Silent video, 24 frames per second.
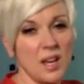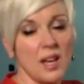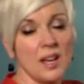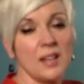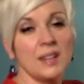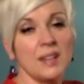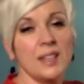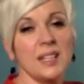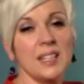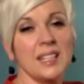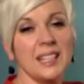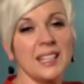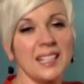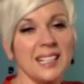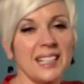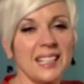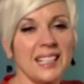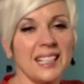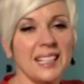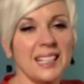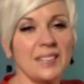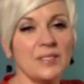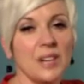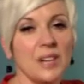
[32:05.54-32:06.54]
the
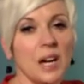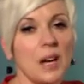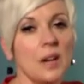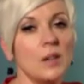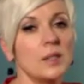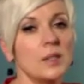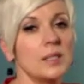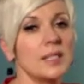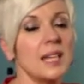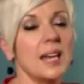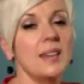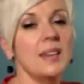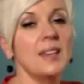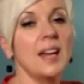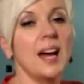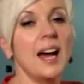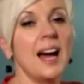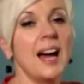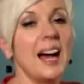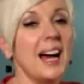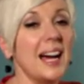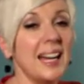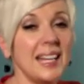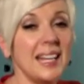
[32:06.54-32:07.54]
E vowels and the
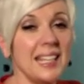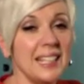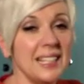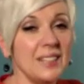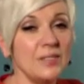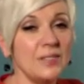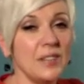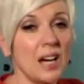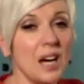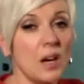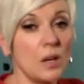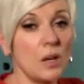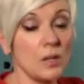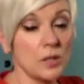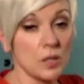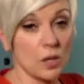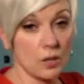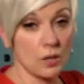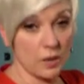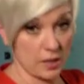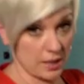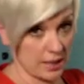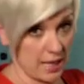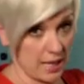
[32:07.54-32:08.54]
IE vowels
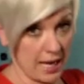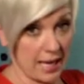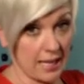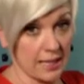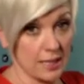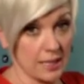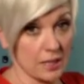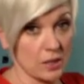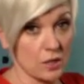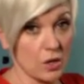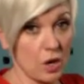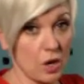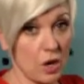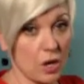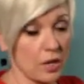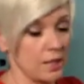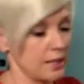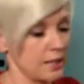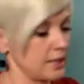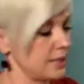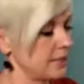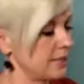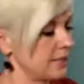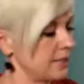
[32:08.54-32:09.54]
are the tightest and
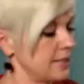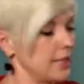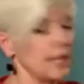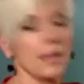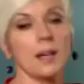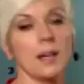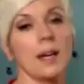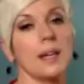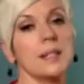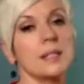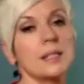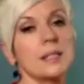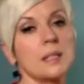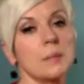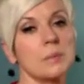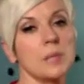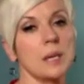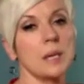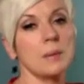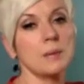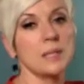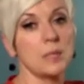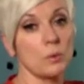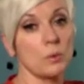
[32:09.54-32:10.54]
hardest to sing, and
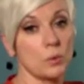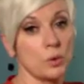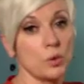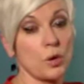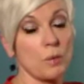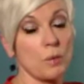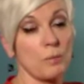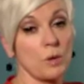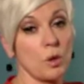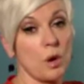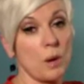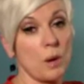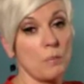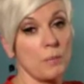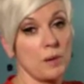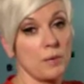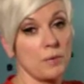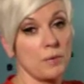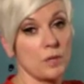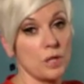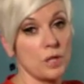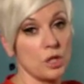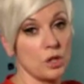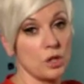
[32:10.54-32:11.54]
sometimes they will trip you up
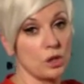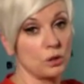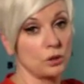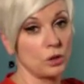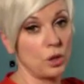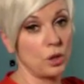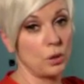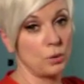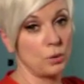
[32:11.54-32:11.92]
even in your lower